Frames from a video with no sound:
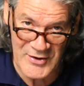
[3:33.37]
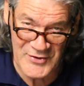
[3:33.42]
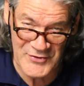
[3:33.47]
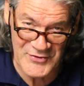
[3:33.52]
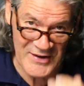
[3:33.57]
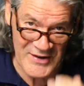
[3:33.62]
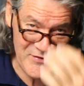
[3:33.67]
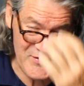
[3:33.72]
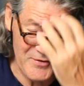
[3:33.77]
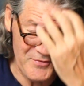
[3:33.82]
because
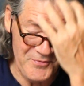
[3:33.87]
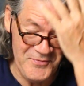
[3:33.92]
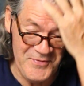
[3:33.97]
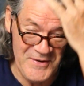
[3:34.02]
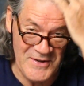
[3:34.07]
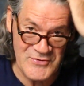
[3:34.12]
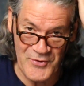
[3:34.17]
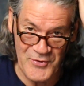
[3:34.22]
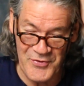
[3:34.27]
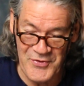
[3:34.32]
that's the
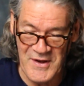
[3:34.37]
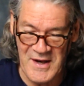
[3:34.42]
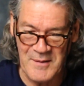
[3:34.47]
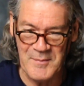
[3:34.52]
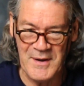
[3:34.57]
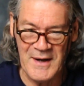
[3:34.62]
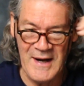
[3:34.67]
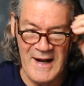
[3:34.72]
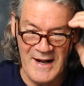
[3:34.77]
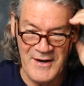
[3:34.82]
official thing,
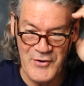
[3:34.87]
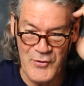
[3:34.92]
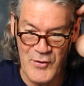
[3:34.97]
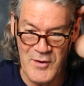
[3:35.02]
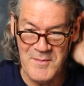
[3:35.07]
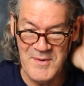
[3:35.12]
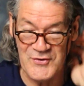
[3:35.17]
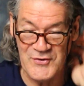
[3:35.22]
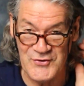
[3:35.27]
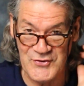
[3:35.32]
but I know
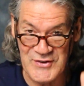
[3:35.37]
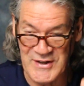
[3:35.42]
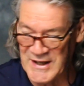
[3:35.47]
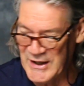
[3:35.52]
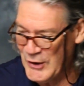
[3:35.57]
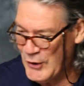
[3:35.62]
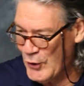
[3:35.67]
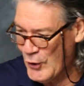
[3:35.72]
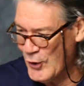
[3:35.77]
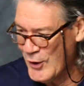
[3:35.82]
him as
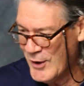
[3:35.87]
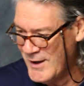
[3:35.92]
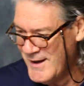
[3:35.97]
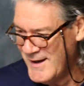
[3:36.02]
Skeeter.